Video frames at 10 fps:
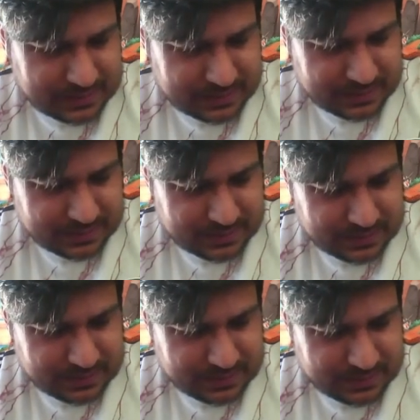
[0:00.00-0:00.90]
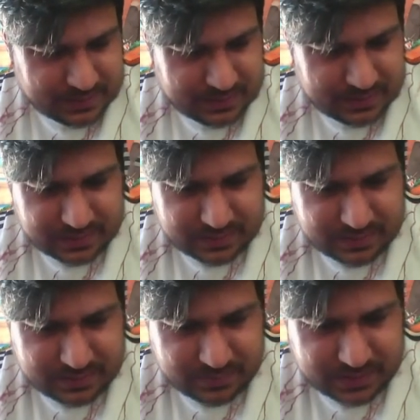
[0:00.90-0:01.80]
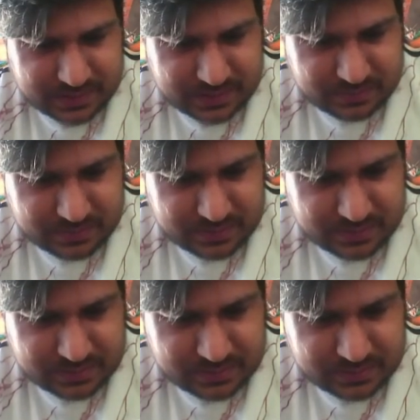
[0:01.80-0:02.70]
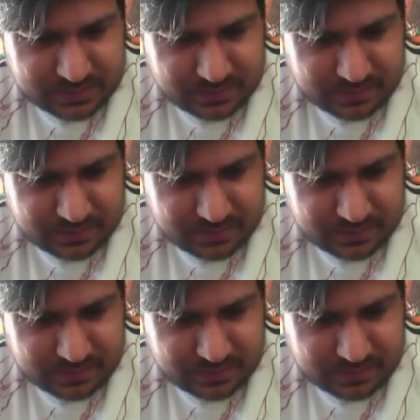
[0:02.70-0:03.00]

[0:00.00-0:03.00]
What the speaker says: And let's see what else.